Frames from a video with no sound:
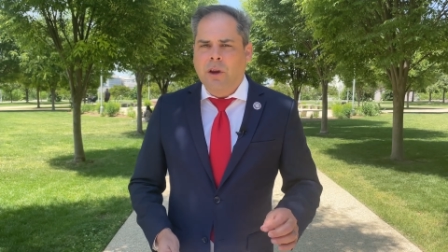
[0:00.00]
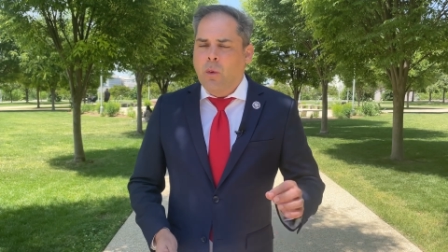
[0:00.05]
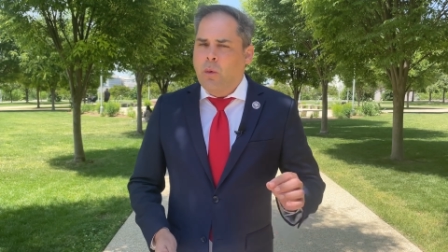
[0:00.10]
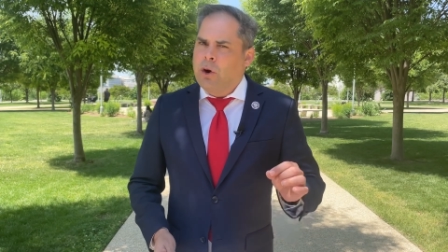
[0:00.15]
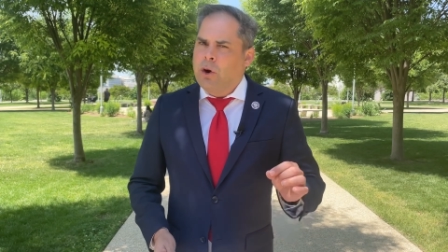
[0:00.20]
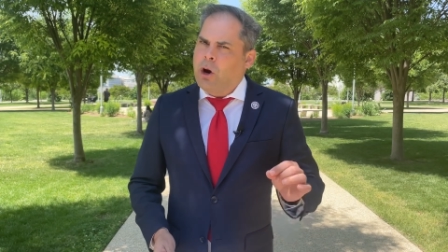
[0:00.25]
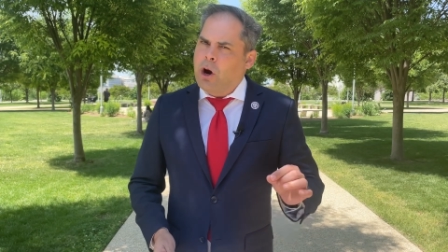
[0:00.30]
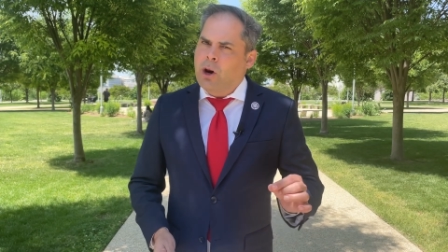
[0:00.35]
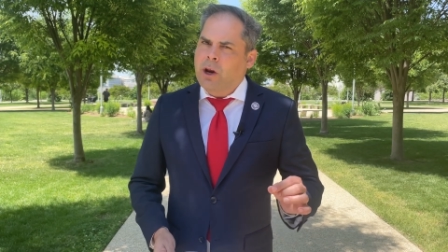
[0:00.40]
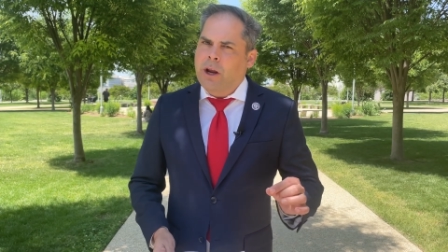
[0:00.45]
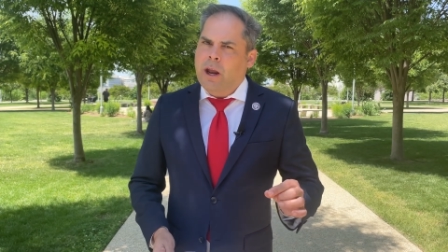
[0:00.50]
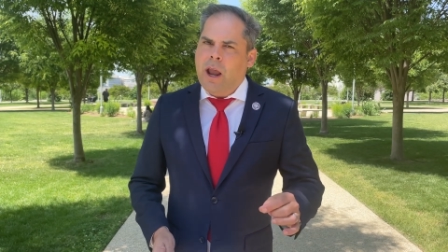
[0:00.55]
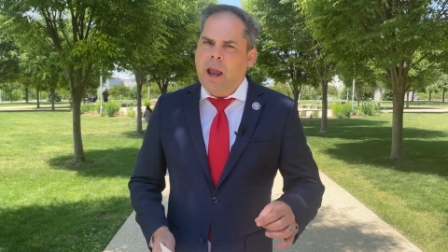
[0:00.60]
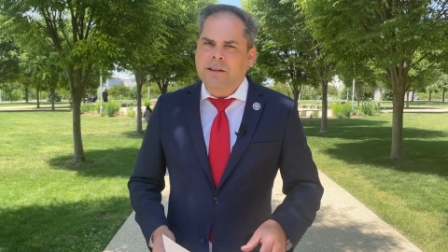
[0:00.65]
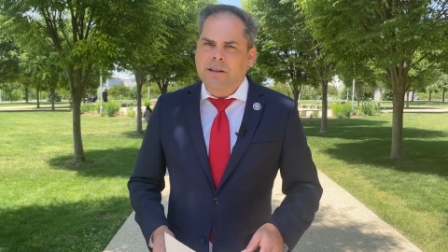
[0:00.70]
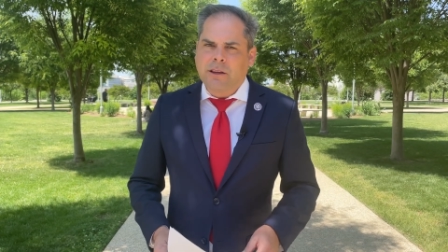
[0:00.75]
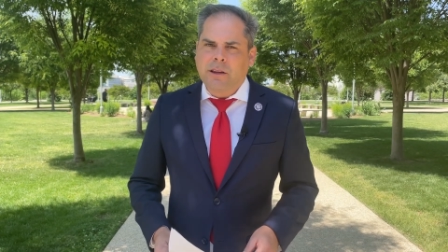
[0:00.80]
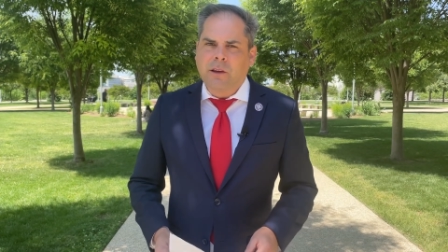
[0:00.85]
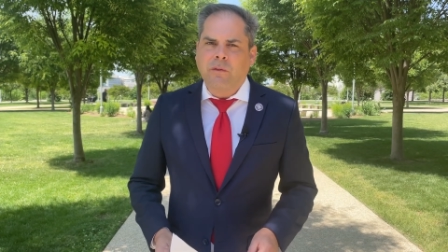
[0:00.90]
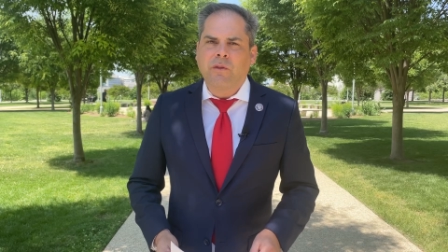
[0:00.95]
We are going to
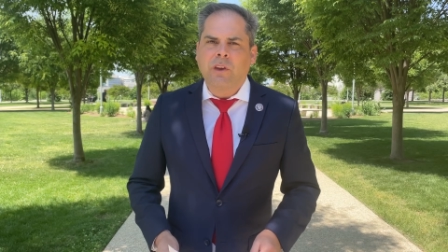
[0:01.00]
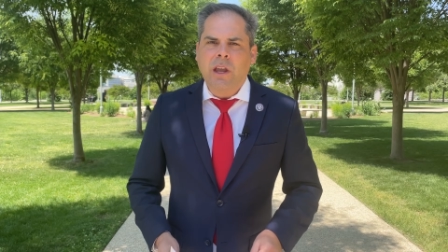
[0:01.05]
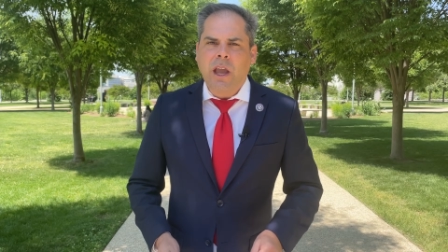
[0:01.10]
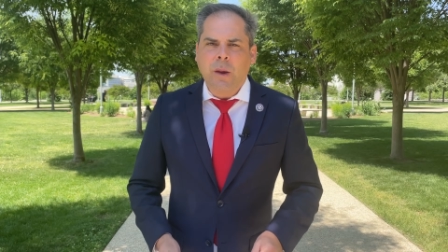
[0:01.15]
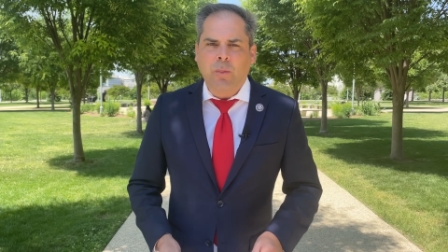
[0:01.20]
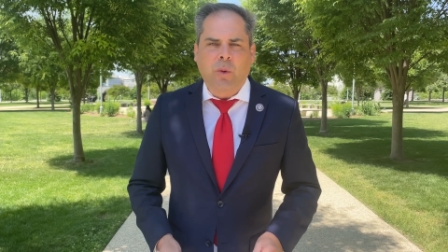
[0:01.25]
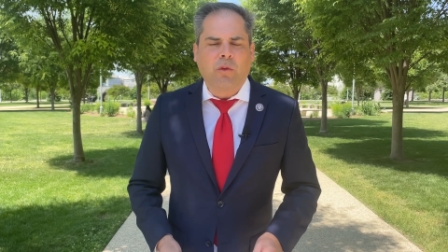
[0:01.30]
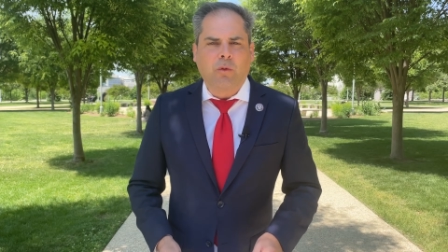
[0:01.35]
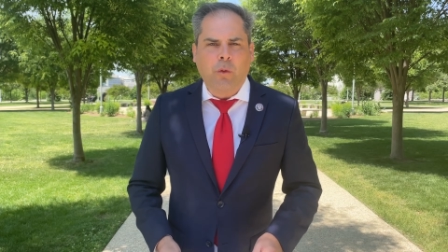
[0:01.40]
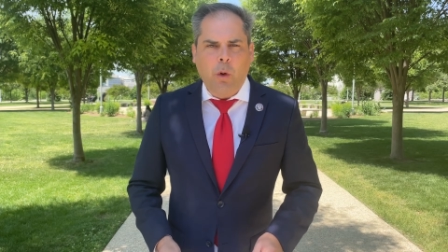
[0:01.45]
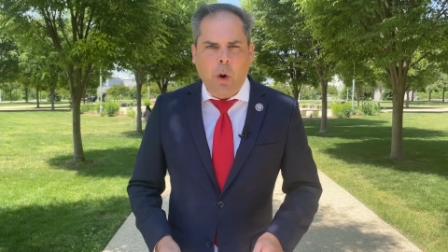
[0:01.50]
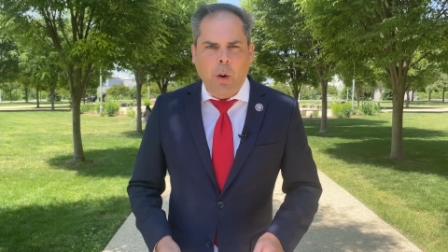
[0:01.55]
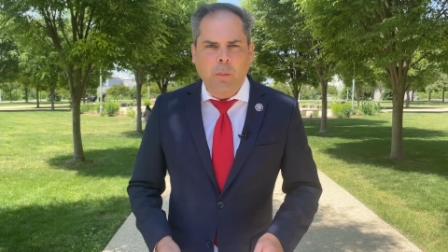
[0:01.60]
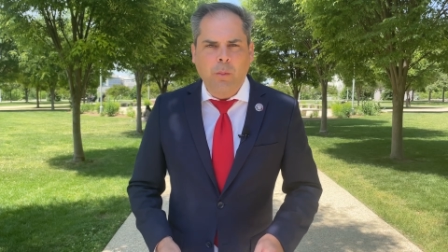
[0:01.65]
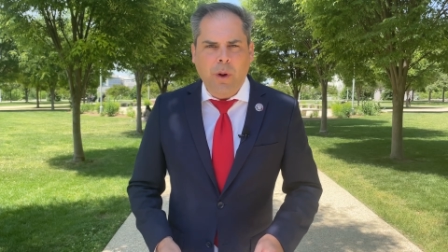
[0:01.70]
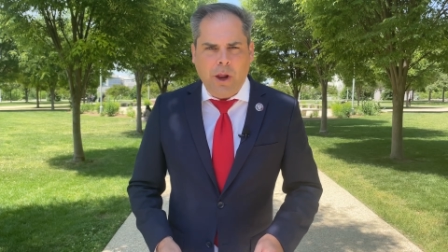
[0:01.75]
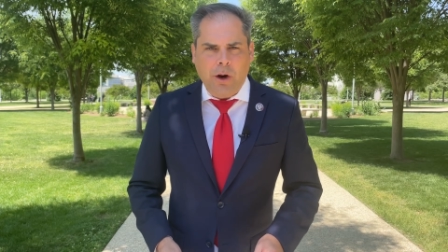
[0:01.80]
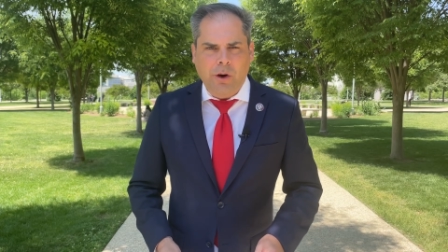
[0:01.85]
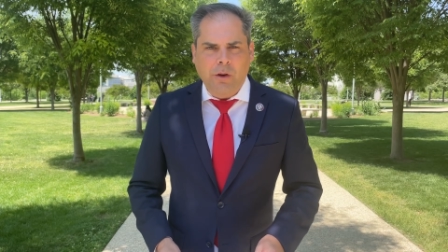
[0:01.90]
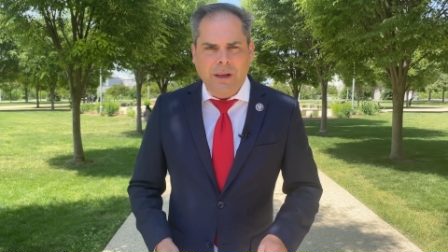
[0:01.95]
ask that the VA perform
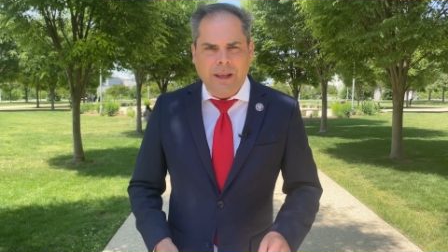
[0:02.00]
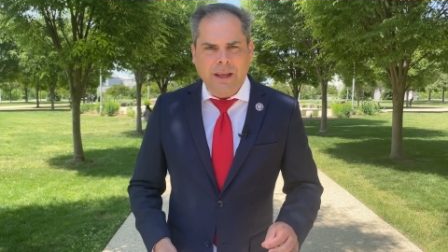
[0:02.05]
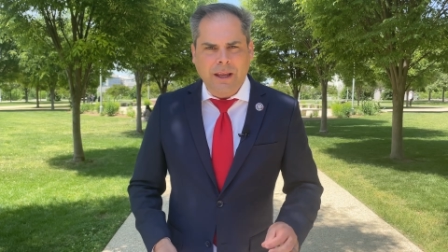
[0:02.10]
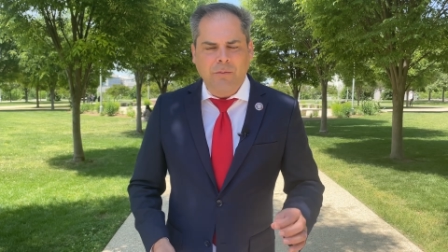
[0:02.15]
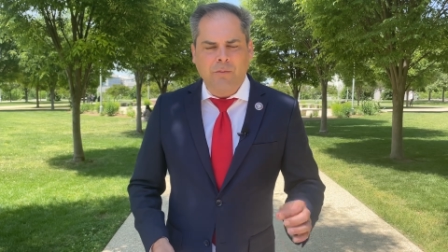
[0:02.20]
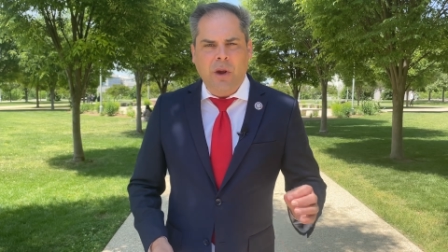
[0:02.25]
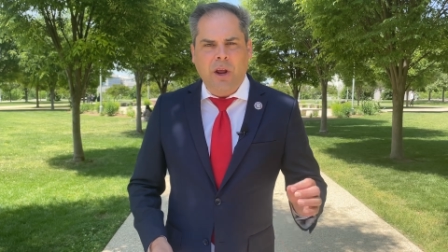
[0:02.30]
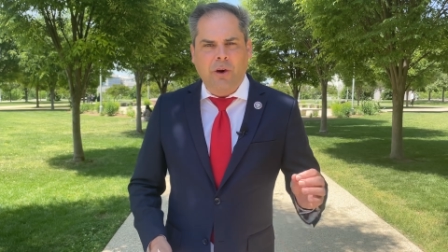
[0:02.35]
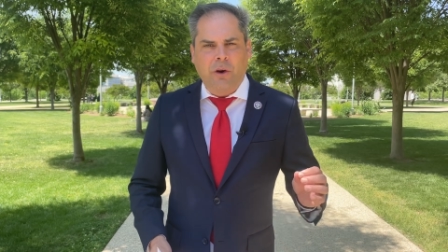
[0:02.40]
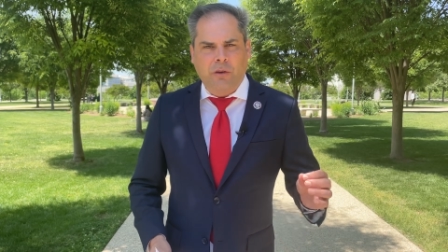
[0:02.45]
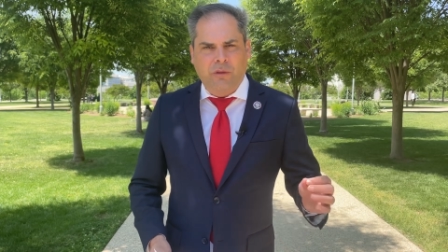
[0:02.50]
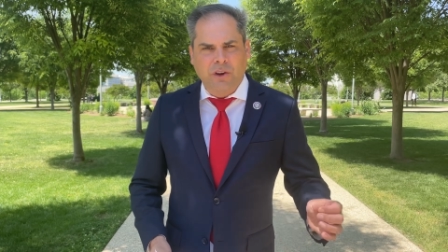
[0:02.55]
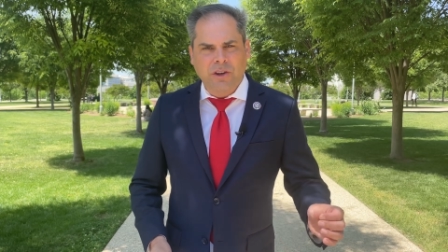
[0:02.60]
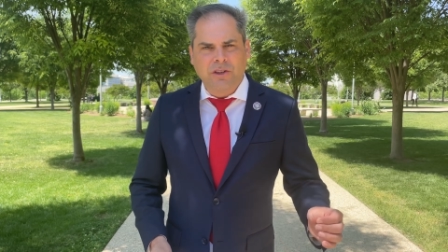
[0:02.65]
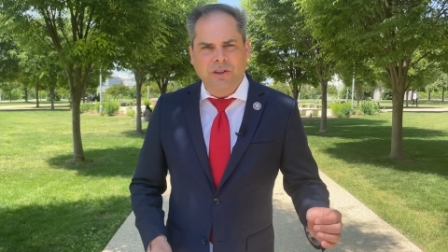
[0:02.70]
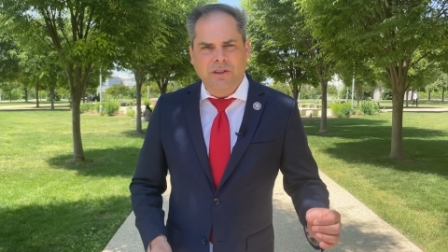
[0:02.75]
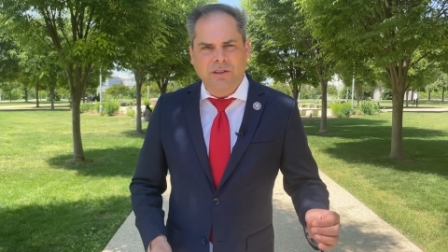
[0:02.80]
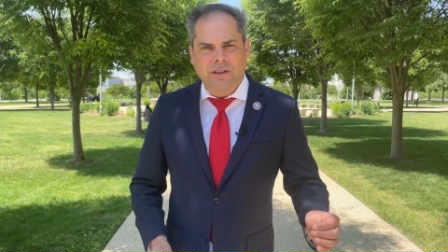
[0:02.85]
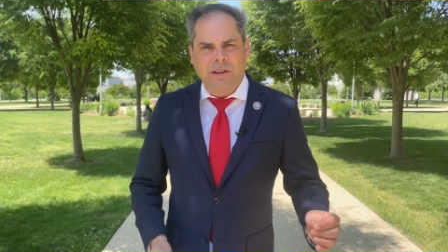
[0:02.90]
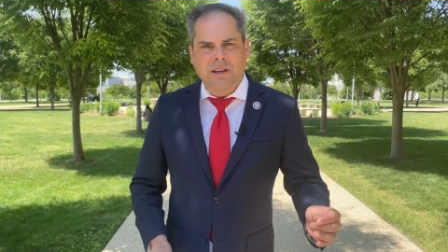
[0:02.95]
better and get better
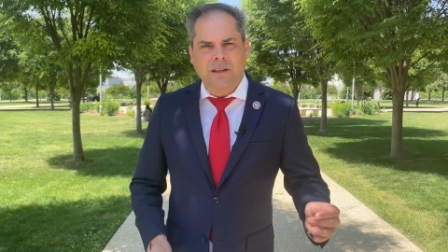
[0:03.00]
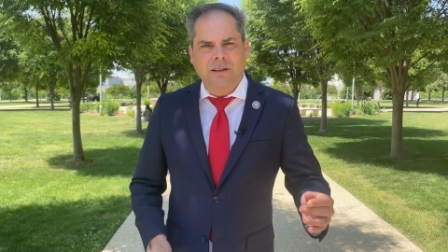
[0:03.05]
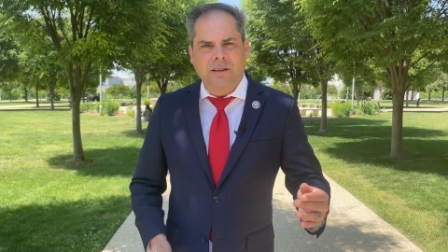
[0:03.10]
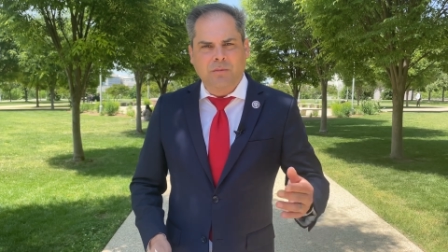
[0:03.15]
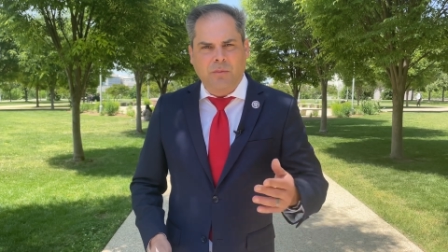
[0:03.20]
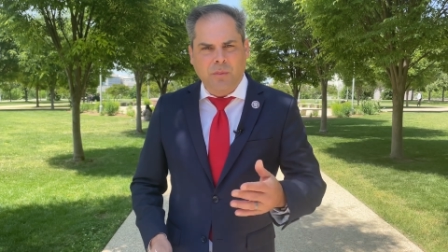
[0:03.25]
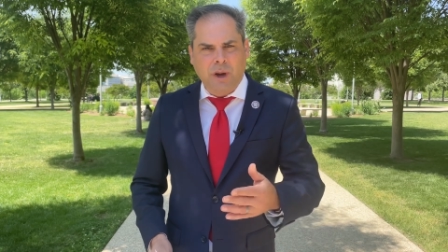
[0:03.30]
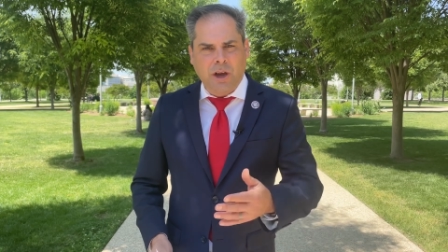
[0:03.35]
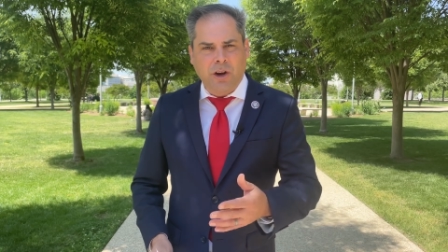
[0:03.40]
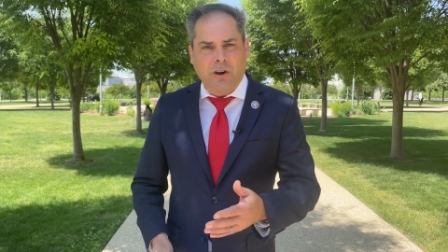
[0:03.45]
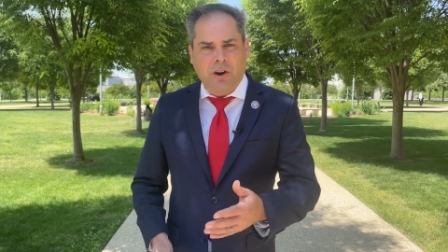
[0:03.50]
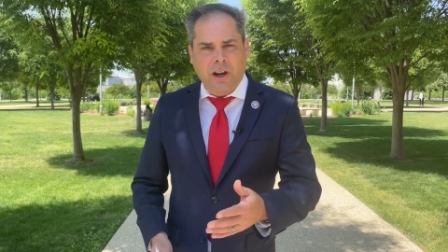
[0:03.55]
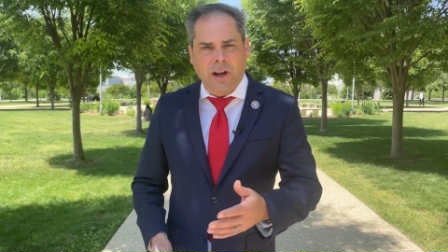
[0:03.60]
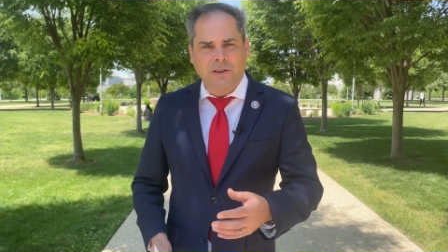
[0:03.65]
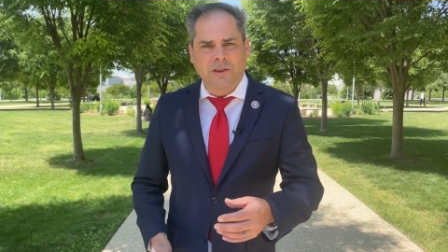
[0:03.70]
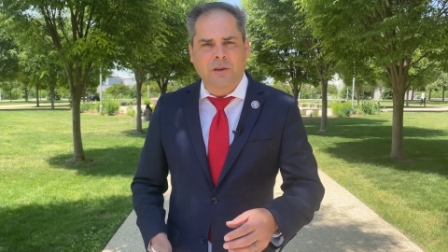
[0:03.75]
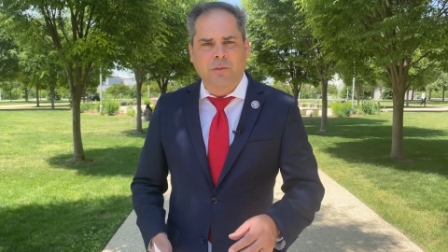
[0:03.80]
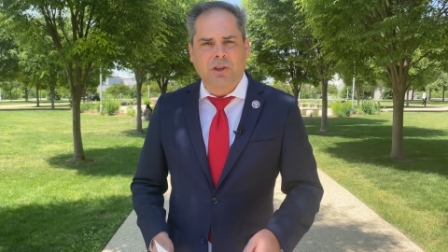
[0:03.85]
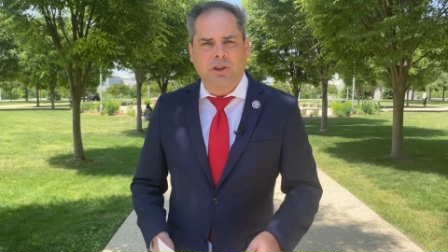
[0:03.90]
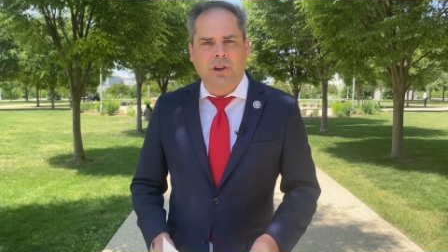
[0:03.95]
efficiencies and better
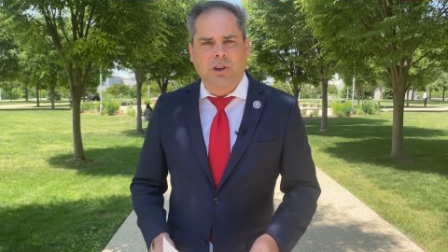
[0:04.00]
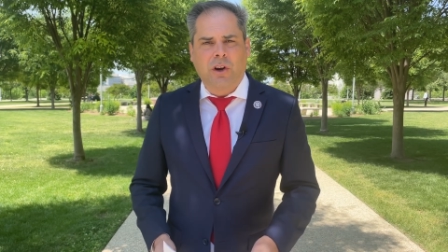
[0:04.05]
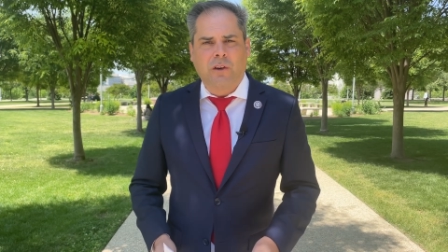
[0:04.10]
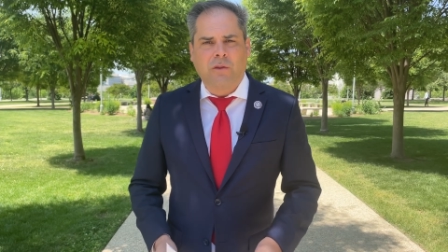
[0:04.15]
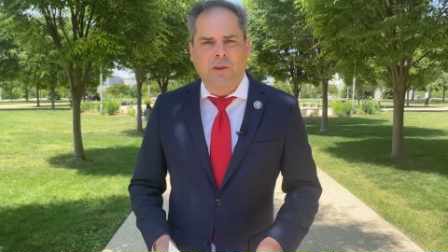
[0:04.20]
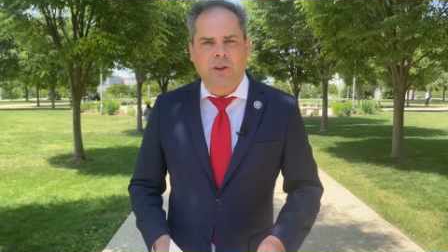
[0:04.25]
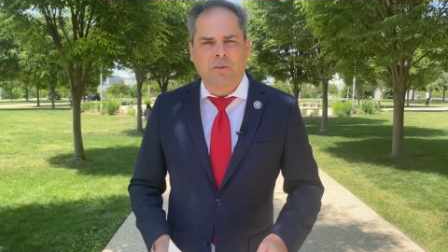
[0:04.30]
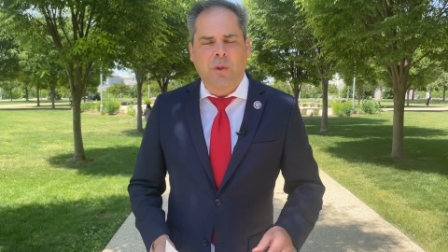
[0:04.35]
customer service,